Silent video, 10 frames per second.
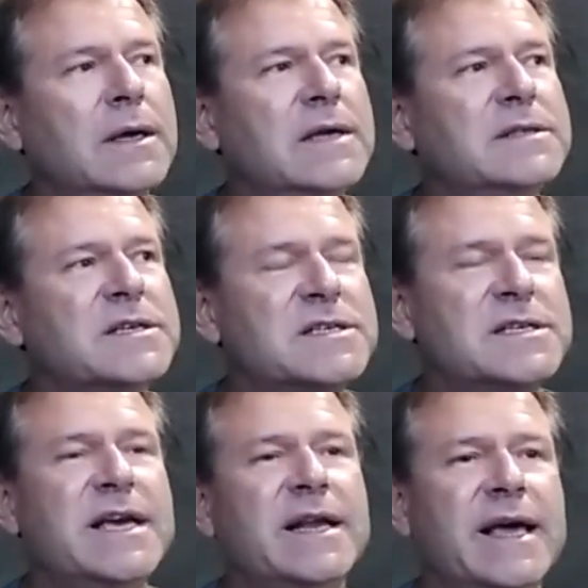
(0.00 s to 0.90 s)
to
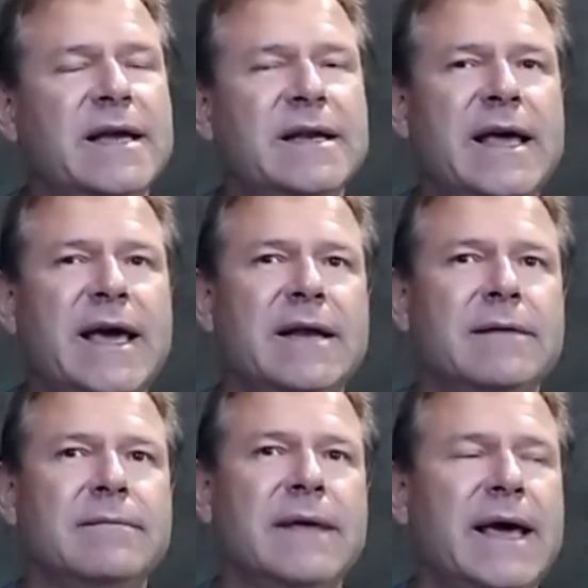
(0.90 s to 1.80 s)
see it and
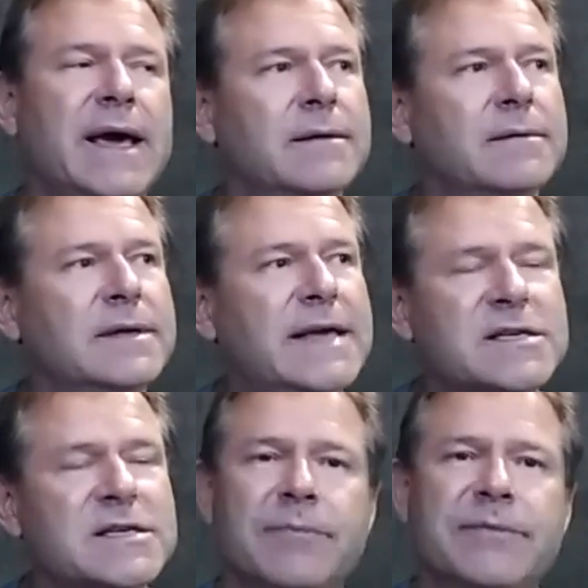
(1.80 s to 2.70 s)
and and get
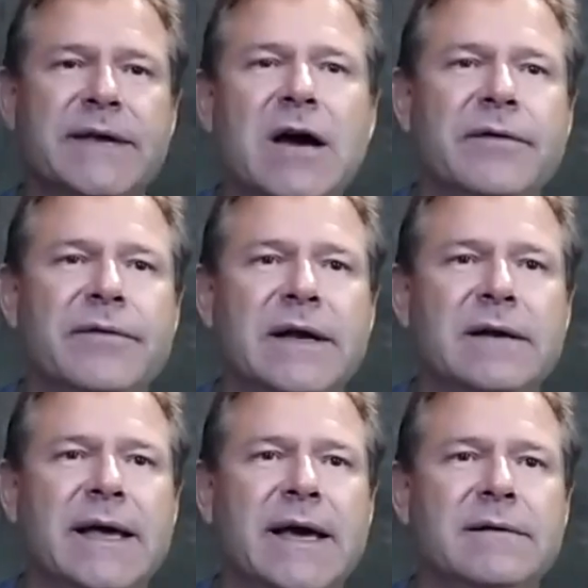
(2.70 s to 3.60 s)
something out of it
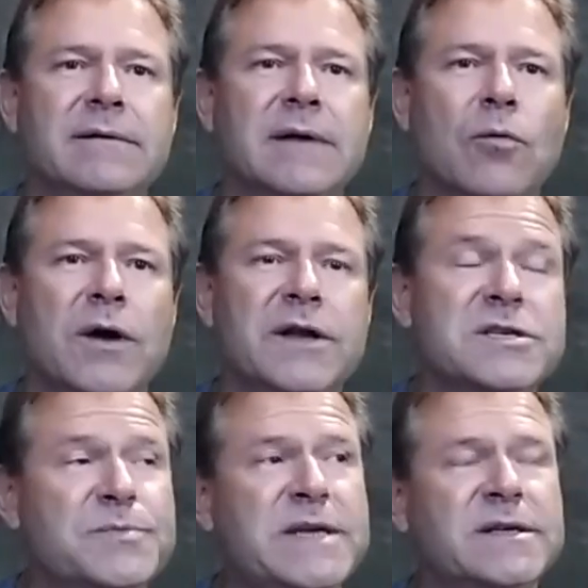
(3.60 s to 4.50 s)
and i want it to
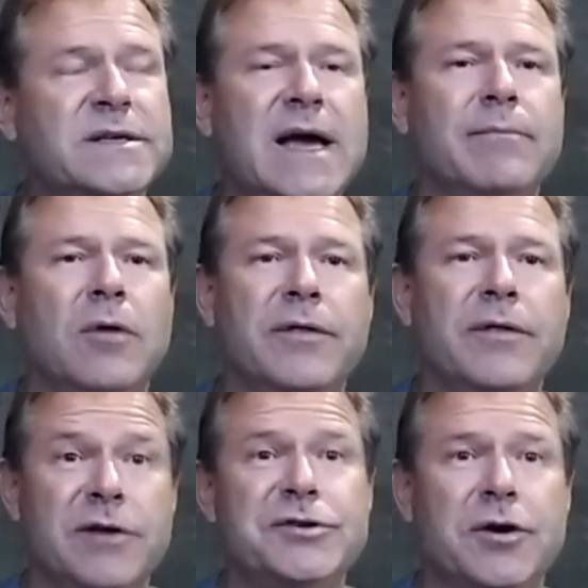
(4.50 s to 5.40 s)
speak to them on
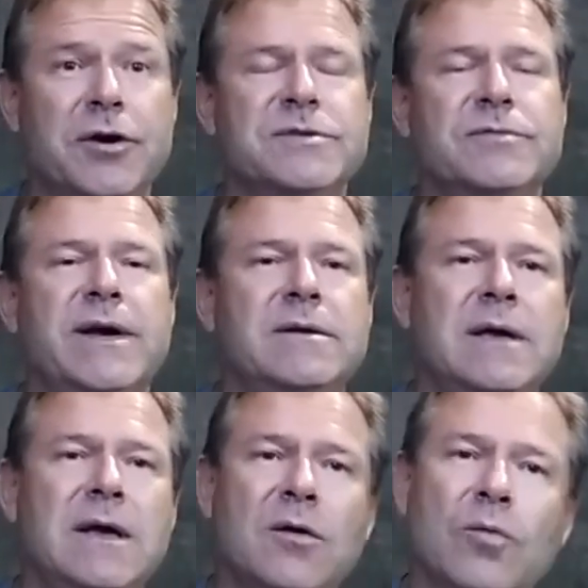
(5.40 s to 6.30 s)
their terms right
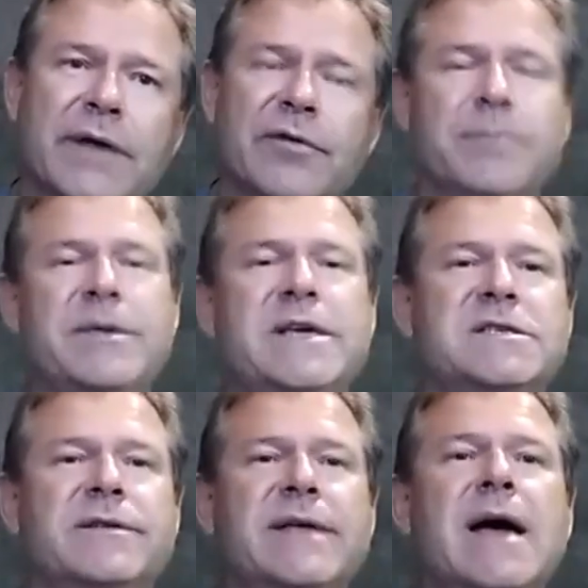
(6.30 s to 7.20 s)
whatever it means to
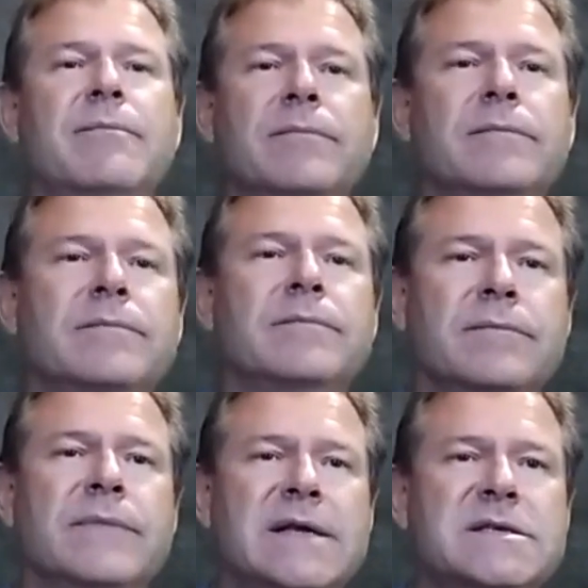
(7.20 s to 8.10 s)
them
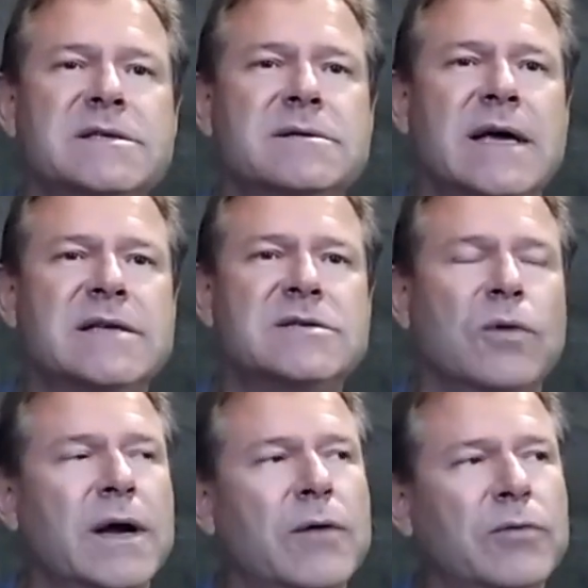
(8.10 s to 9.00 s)
that's that's
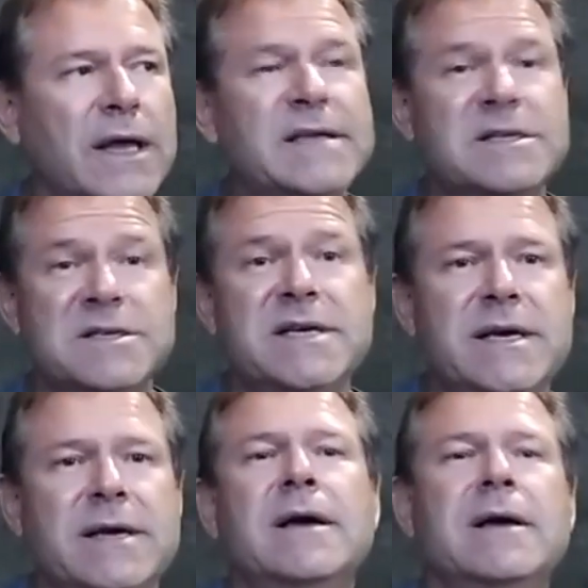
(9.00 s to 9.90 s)
what i would like to
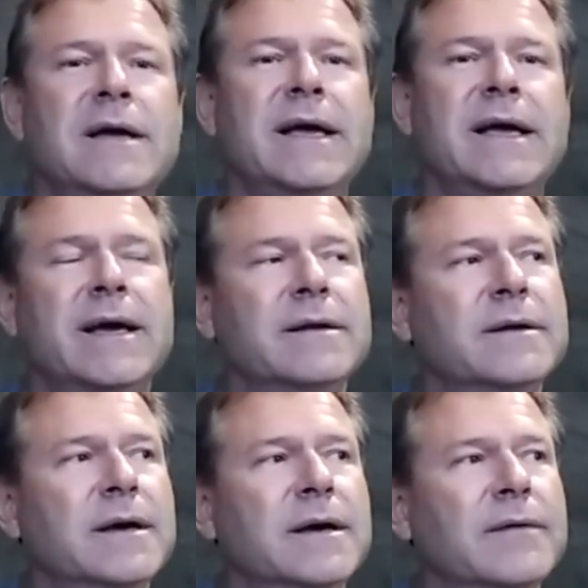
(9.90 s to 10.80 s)
see
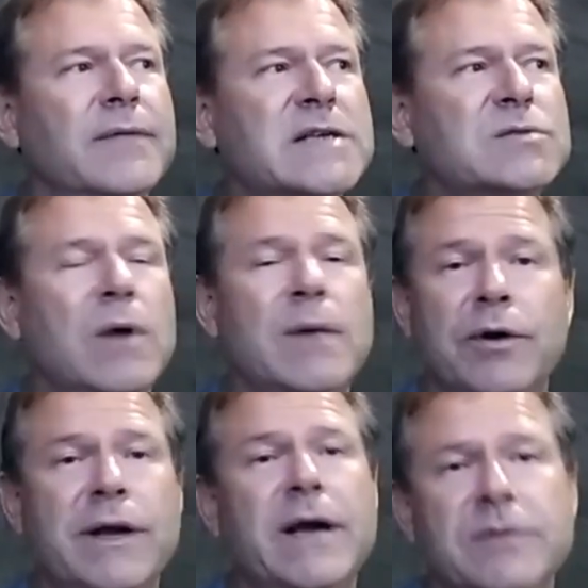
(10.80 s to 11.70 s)
and uh, that's why i'm
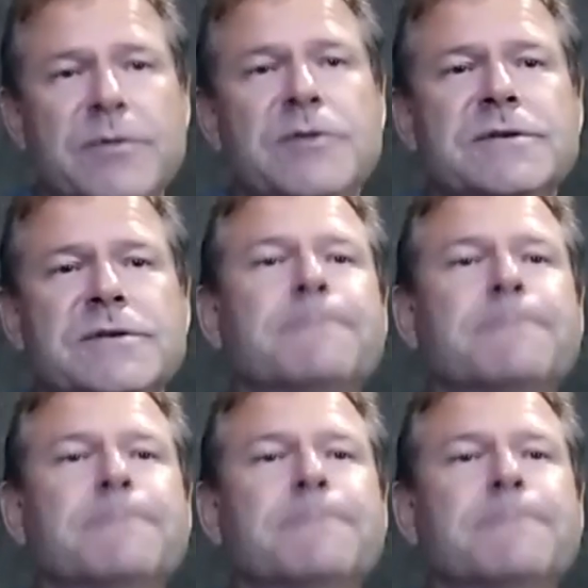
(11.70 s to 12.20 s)
putting out the music